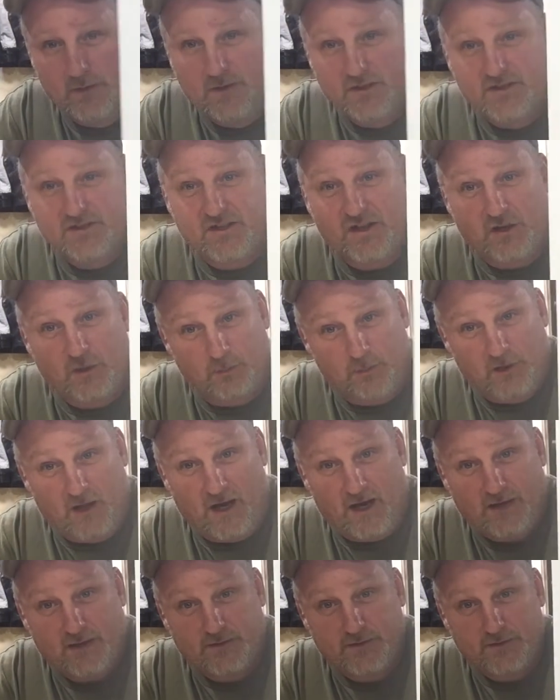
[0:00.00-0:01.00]
cinder
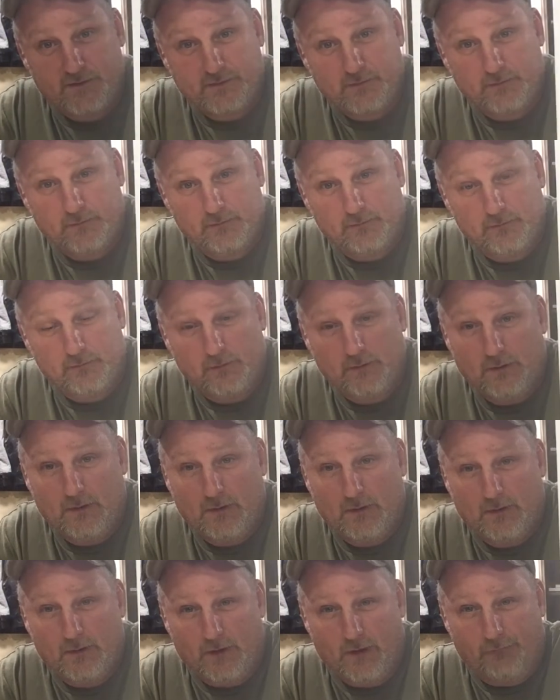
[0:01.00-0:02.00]
blocks,
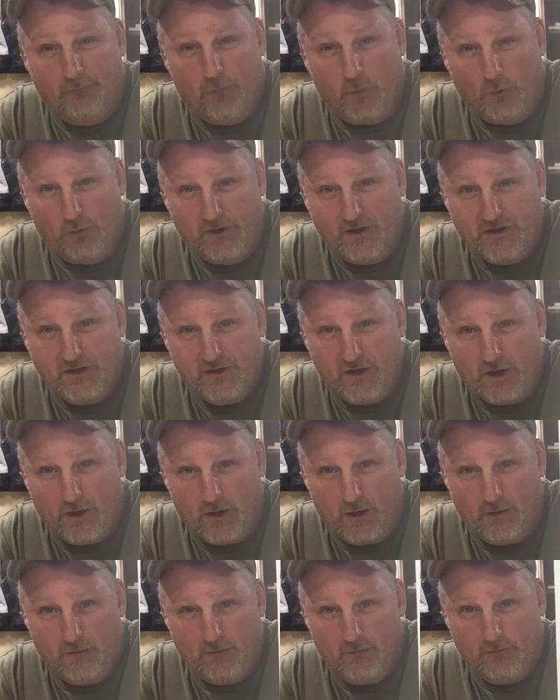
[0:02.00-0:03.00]
a folding
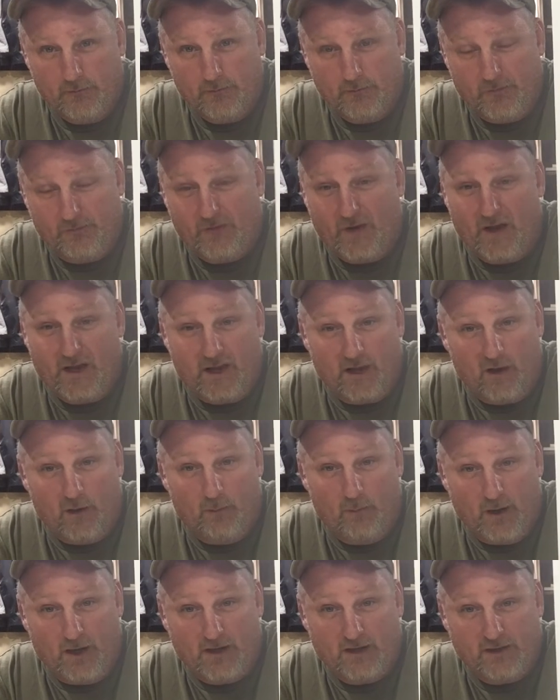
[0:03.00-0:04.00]
chair, the
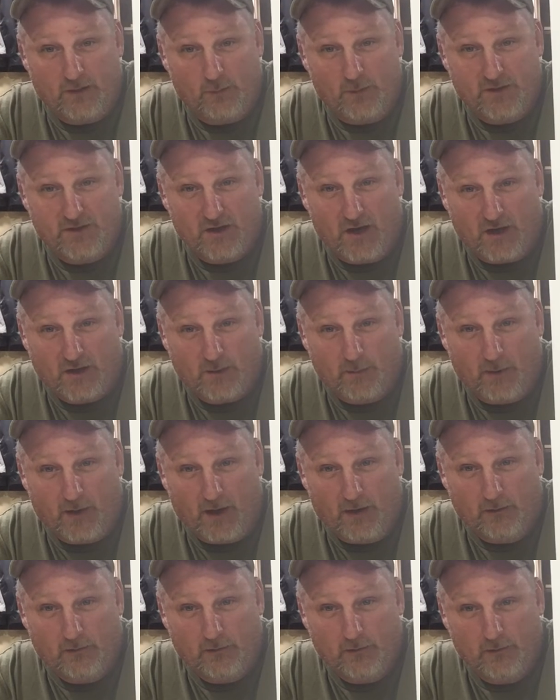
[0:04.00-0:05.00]
5-gallon bucket that we talked
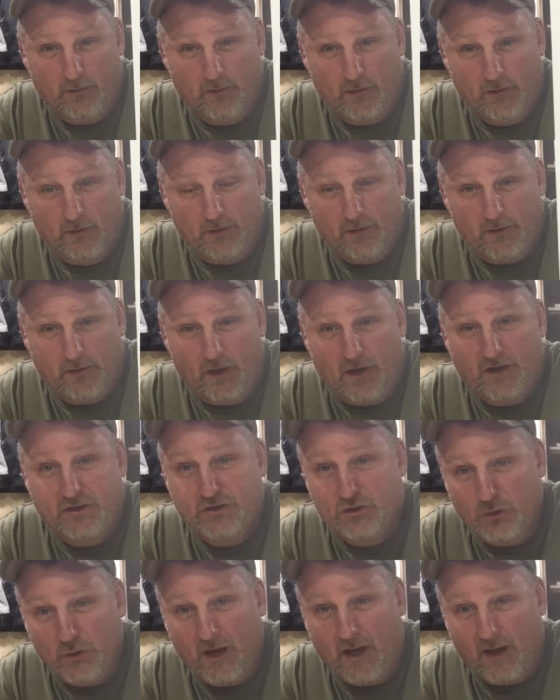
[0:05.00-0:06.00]
about, a
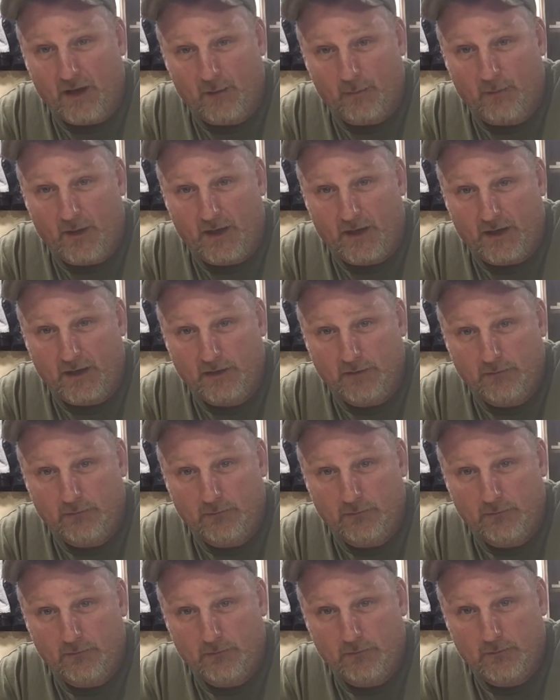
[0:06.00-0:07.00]
2-gallon bucket,
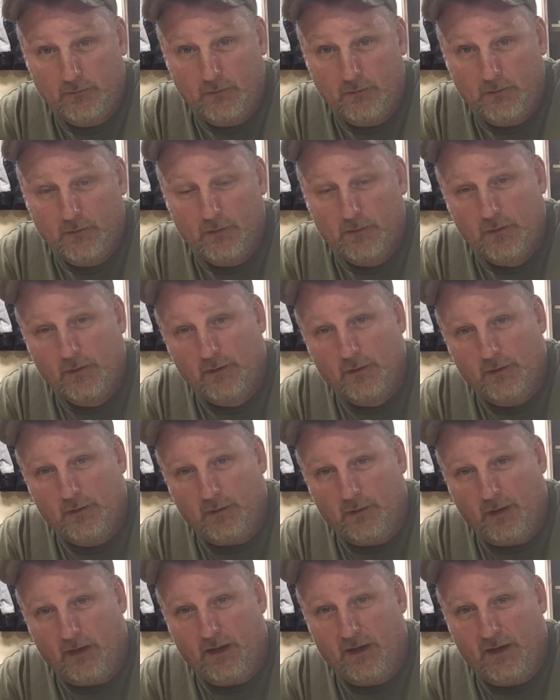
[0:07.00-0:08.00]

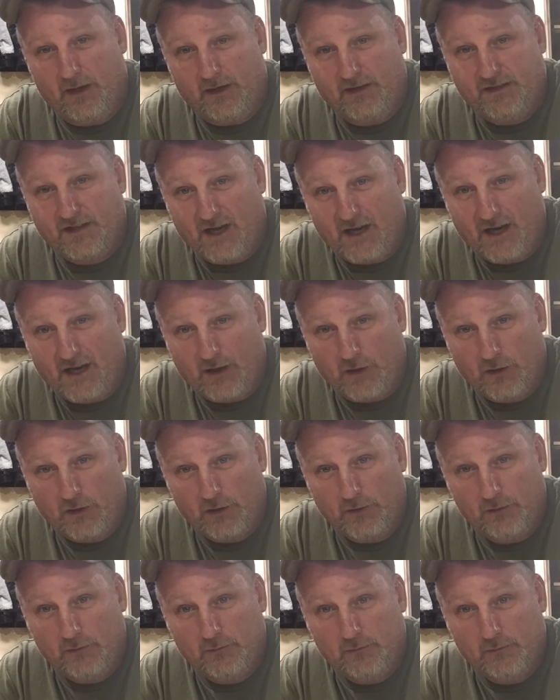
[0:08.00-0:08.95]
a tire,